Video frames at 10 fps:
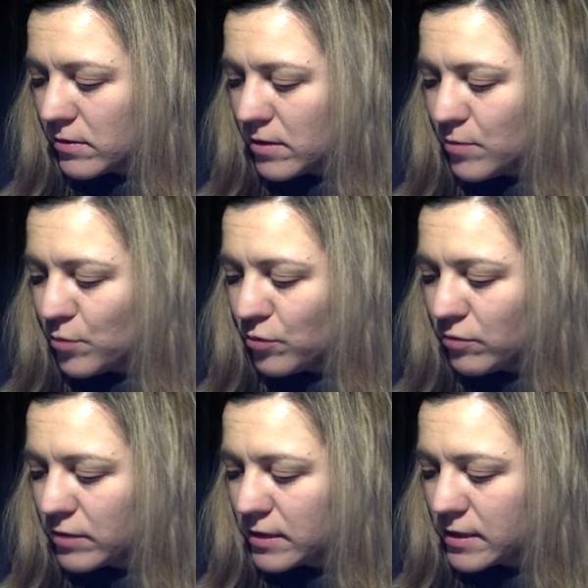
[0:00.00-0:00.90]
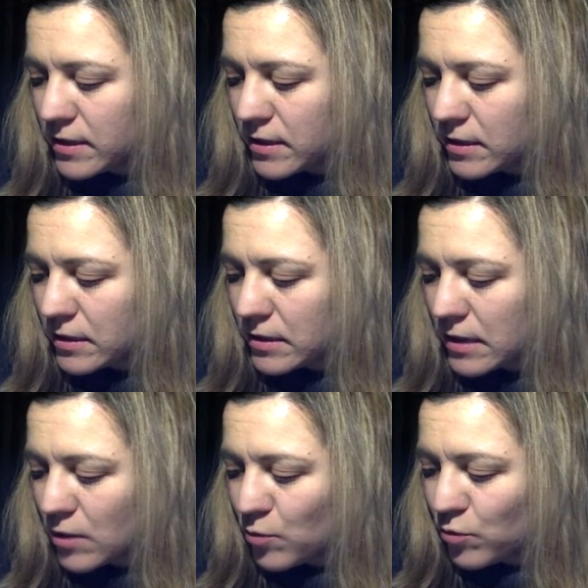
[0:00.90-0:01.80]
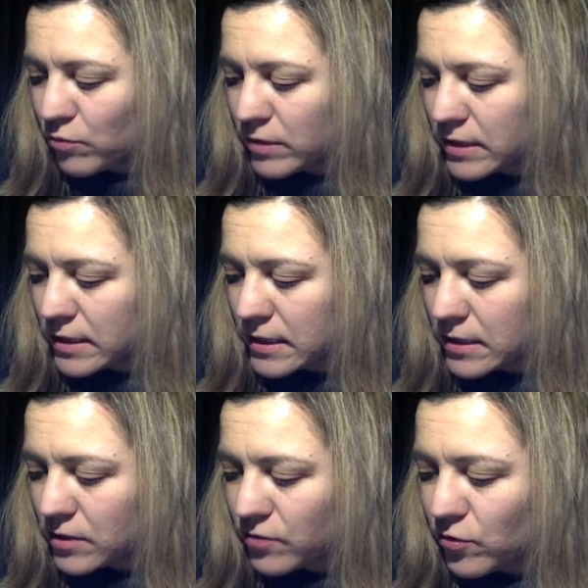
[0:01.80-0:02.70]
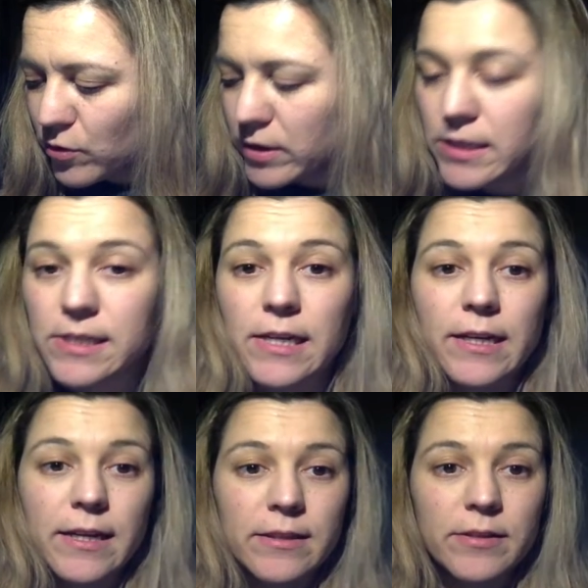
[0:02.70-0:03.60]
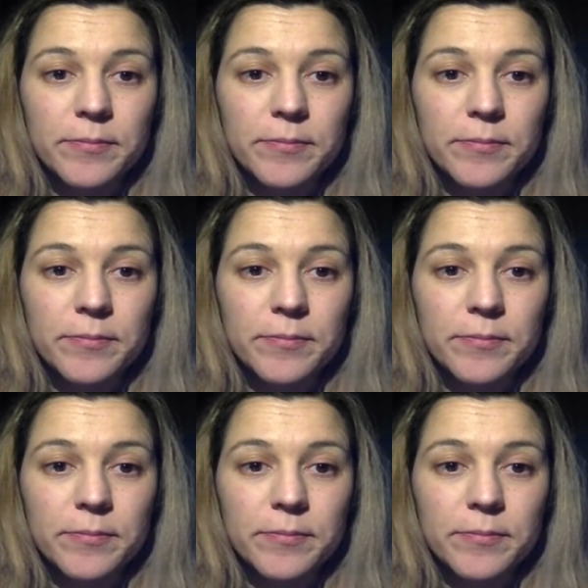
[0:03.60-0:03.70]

input resistance, output resistance for this circuit.